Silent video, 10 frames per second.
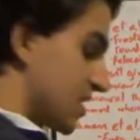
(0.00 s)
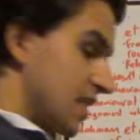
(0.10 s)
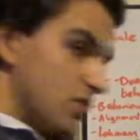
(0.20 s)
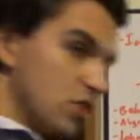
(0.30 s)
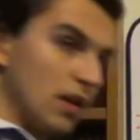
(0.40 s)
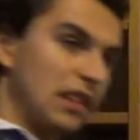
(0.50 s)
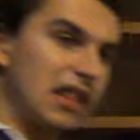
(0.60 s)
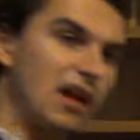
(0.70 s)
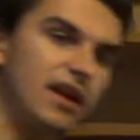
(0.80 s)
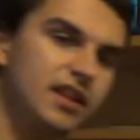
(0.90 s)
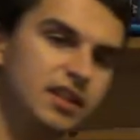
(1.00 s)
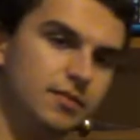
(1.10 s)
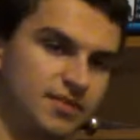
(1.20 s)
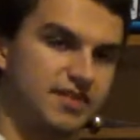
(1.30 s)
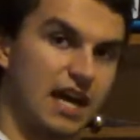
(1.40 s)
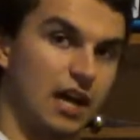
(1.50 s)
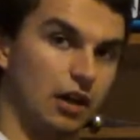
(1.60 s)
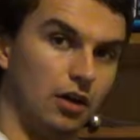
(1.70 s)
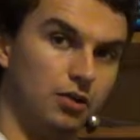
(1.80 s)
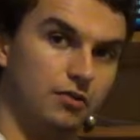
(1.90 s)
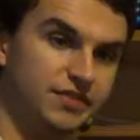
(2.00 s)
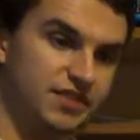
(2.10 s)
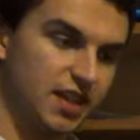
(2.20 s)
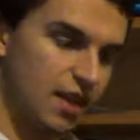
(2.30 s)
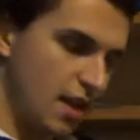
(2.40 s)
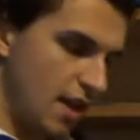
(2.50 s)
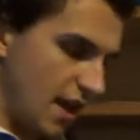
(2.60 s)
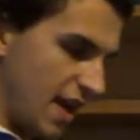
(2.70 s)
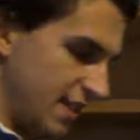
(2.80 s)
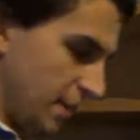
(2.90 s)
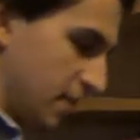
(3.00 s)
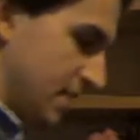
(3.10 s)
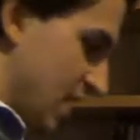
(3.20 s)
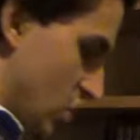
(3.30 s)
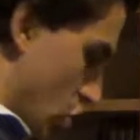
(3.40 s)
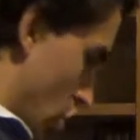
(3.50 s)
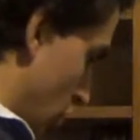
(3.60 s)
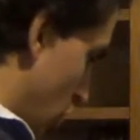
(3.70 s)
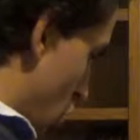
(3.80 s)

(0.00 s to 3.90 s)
seemed to align themselves in a position